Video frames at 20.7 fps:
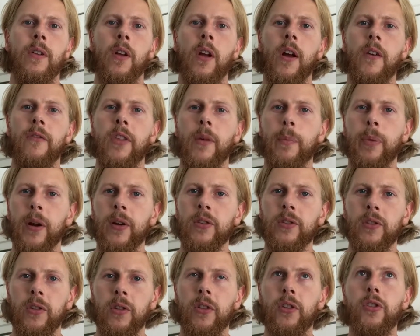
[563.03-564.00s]
of the
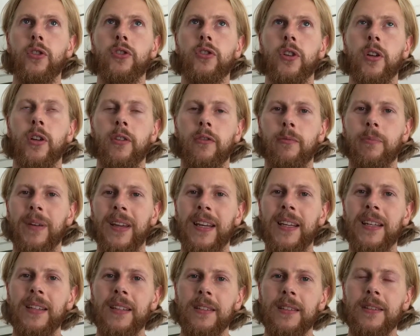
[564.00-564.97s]
person that you should have
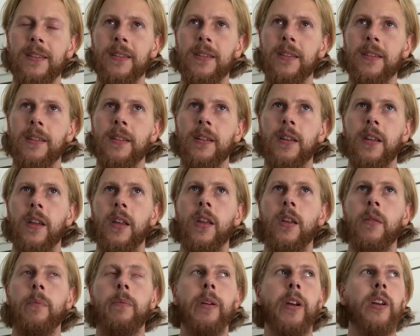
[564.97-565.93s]
been,
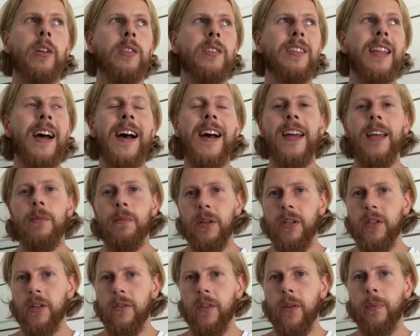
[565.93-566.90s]
because that
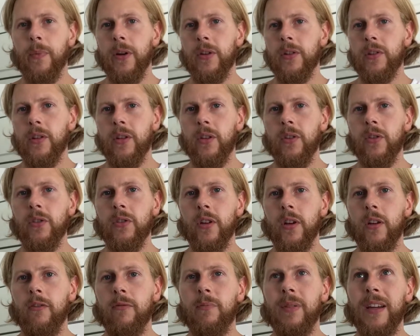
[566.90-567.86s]
image of the person that you should
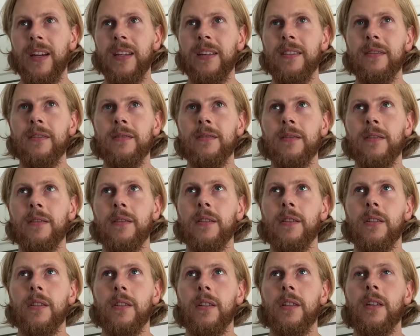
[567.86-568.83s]
have been
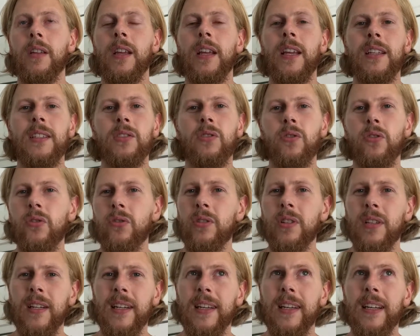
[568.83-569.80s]
is
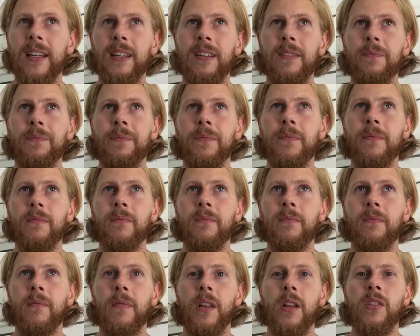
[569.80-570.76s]
usually
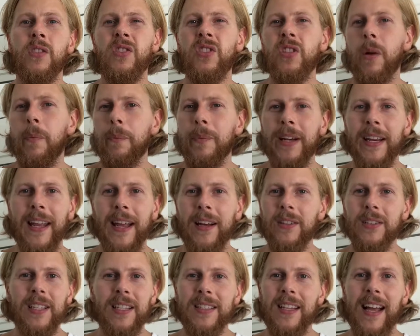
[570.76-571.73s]
somebody
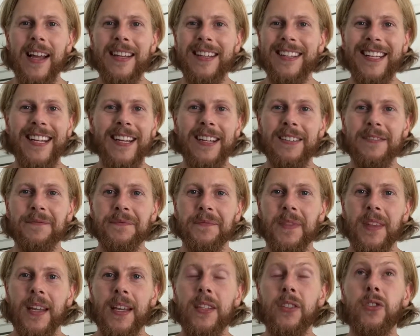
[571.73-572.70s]
else's idea.
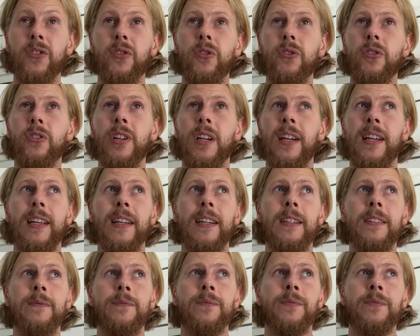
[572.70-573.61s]
It's usually